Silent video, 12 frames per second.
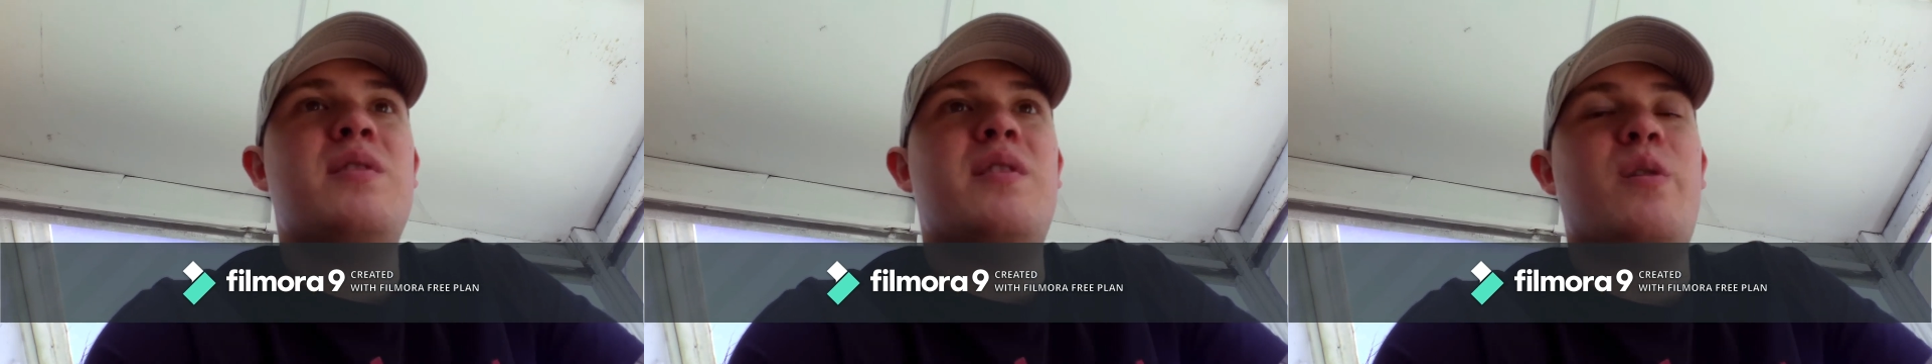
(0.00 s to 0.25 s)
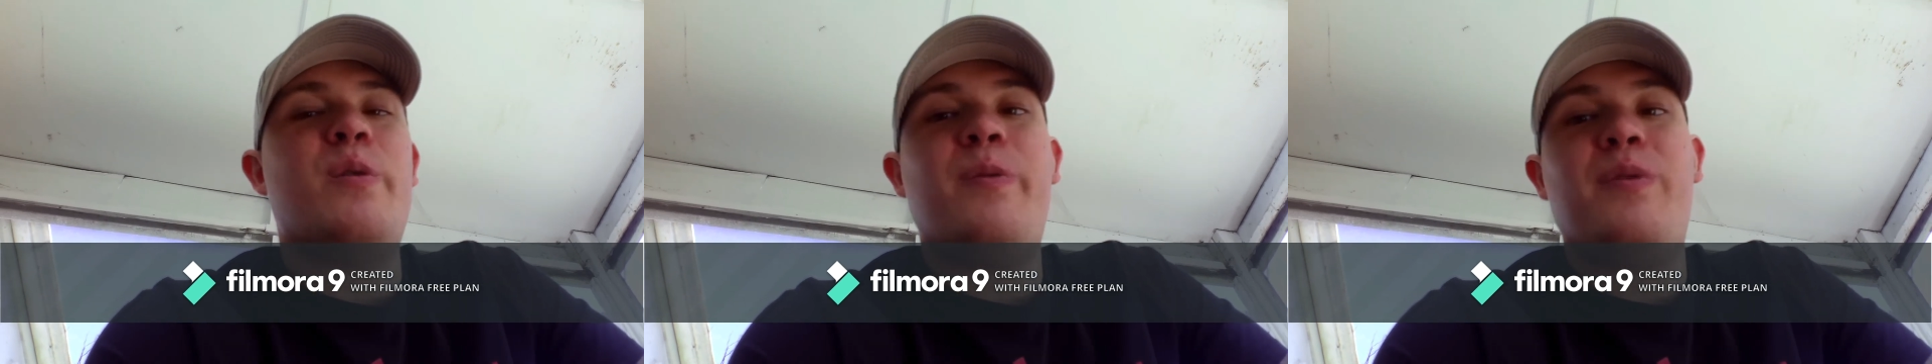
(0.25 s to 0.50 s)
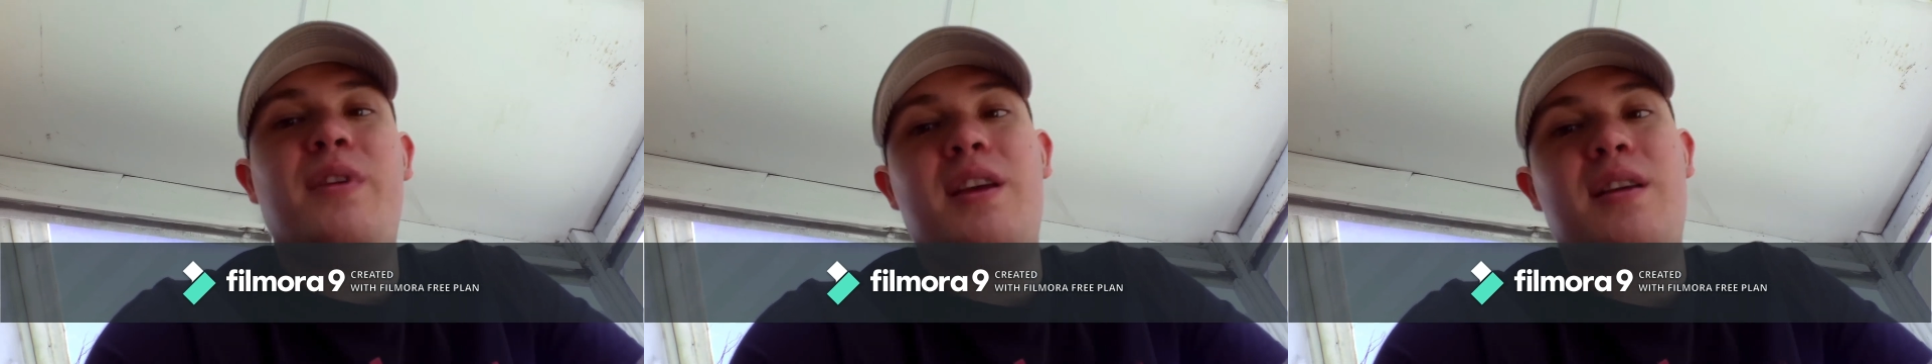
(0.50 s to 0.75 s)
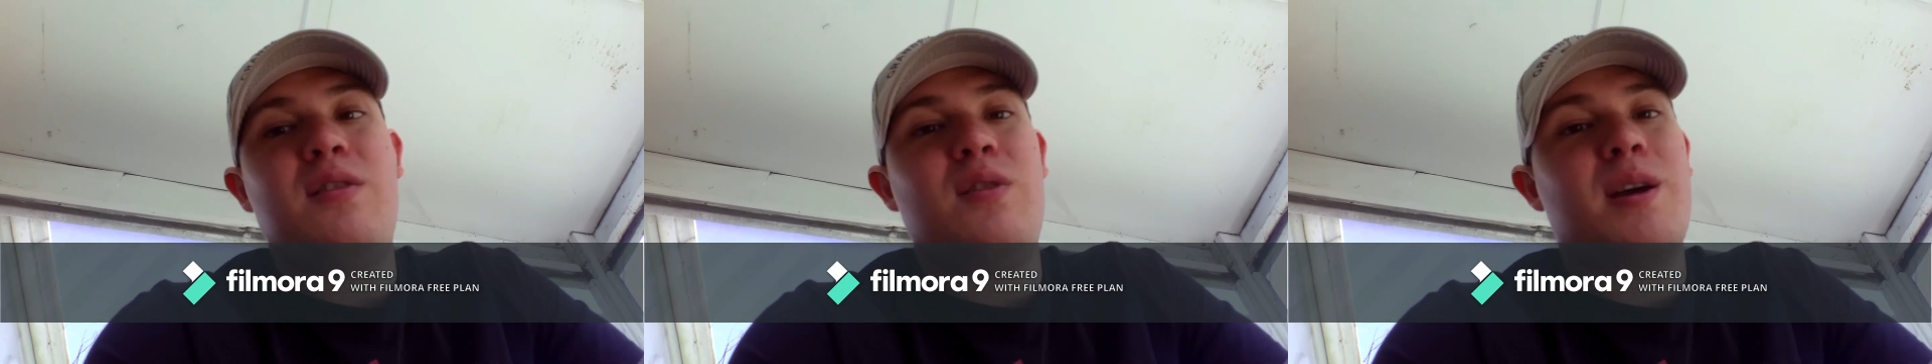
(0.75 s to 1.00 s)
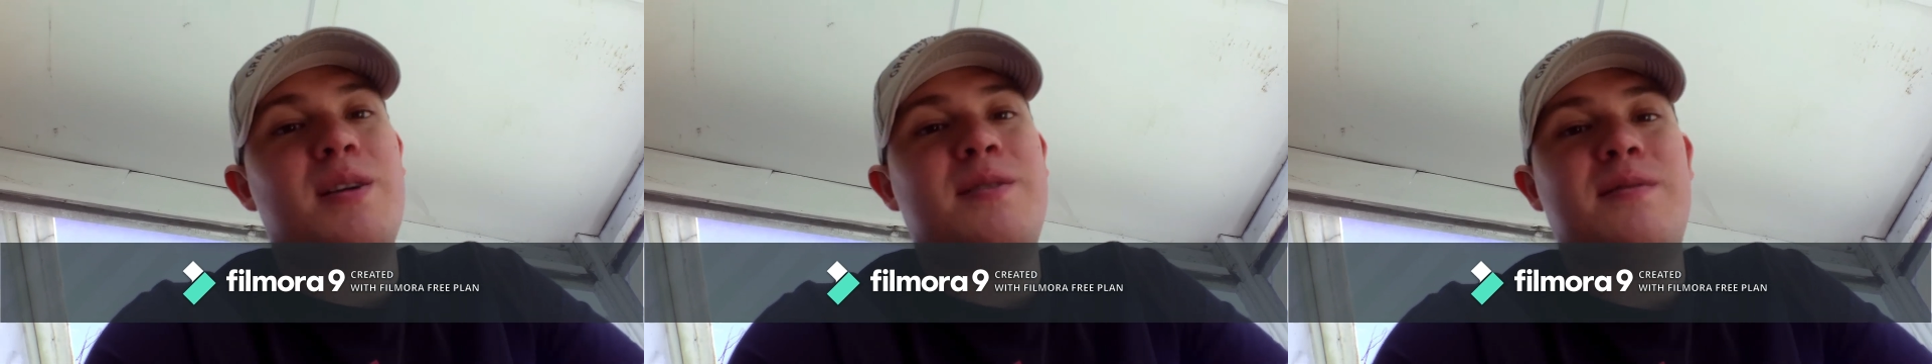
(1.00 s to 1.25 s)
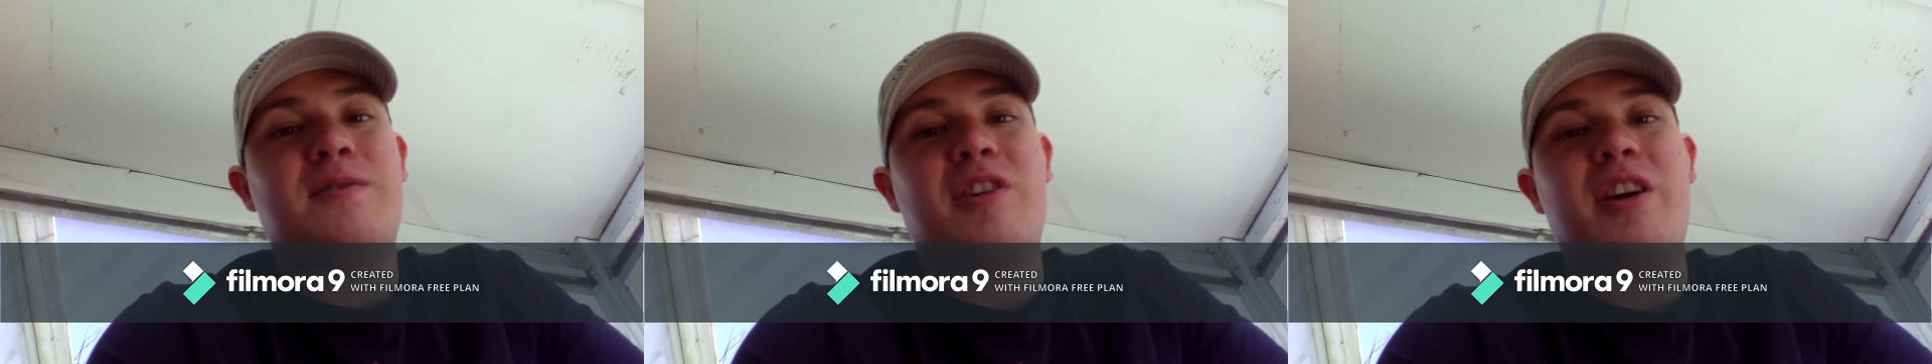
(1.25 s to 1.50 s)
hopefully you guys
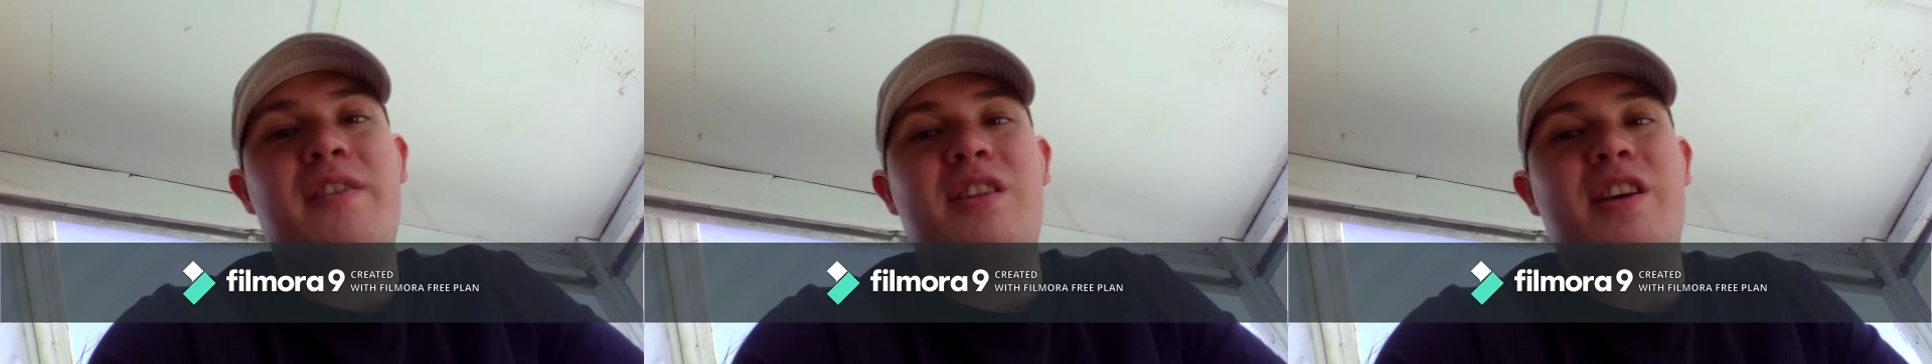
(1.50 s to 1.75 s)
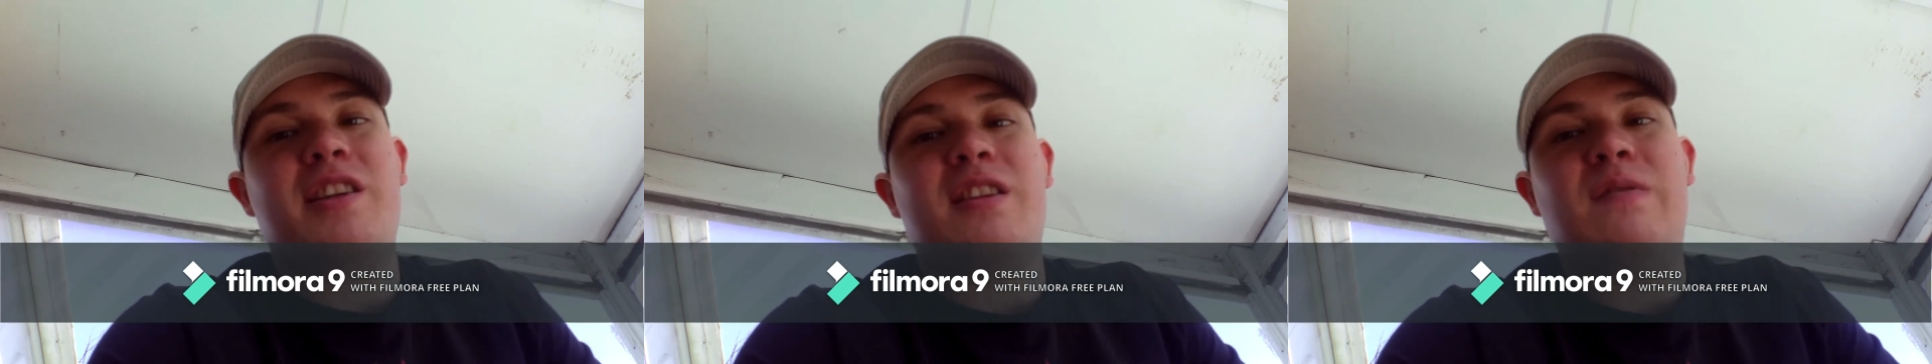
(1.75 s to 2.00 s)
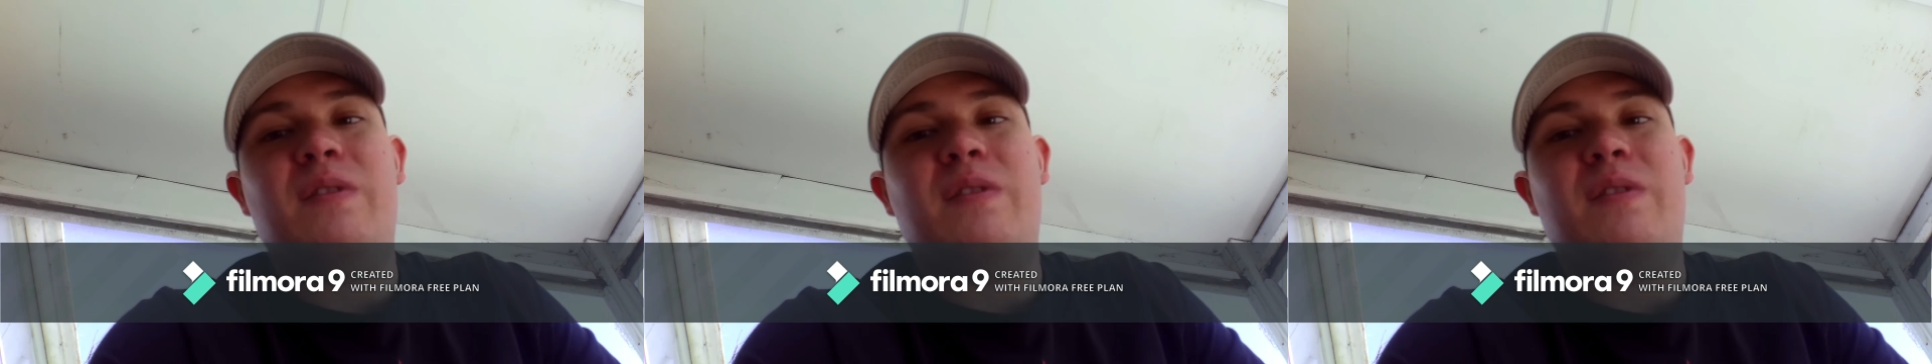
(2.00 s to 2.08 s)
subscribe and like these